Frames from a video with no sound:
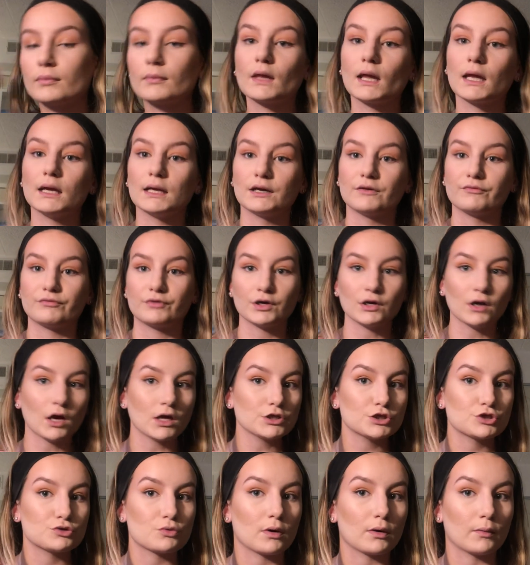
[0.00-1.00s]
And if you're not
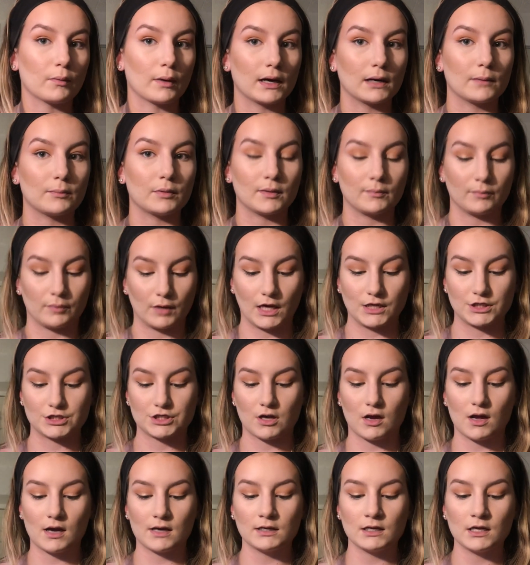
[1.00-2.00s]
sure where to put blush
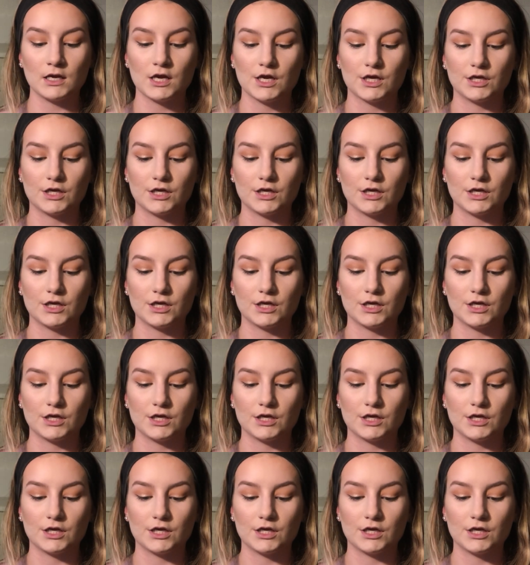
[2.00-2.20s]
on,